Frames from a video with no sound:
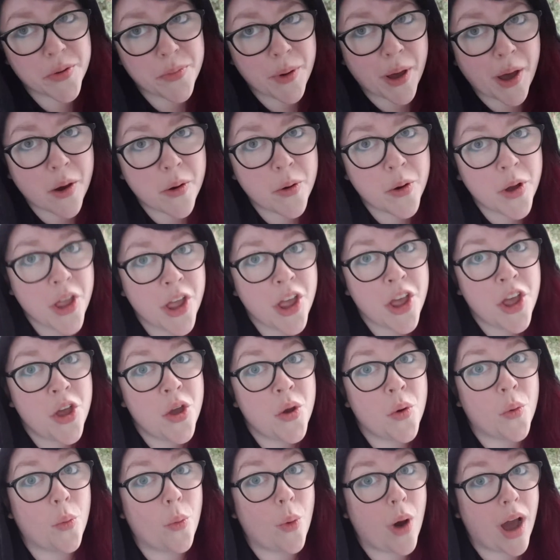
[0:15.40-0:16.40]
about
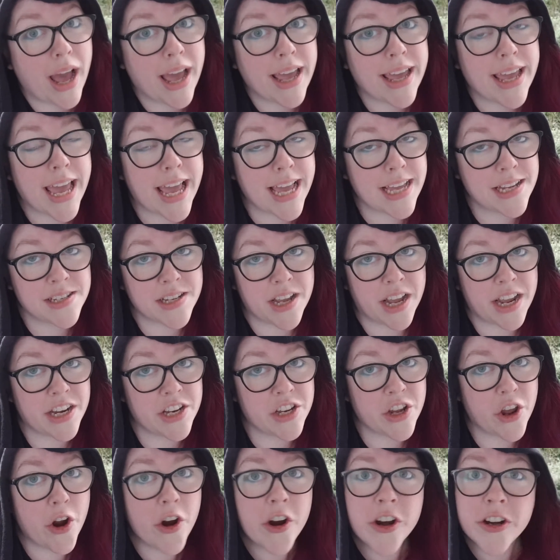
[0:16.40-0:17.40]
why
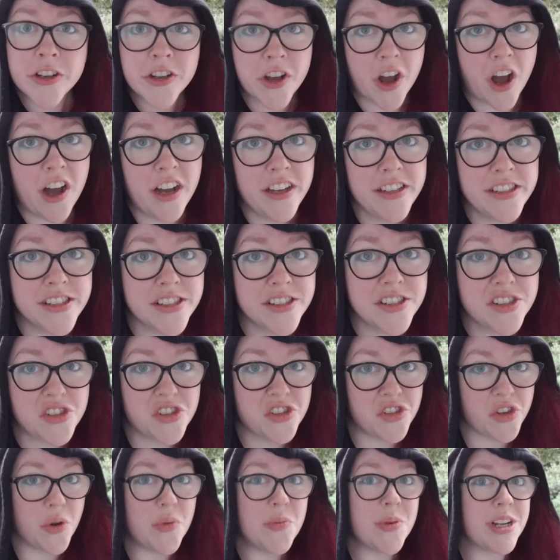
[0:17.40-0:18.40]
hand-dyed yarn costs
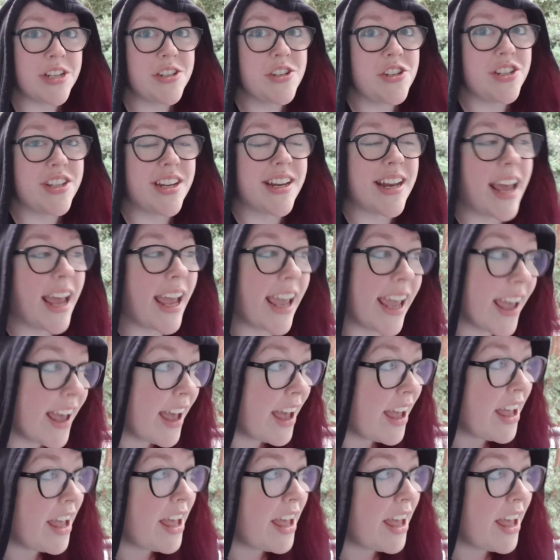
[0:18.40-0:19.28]
so much today.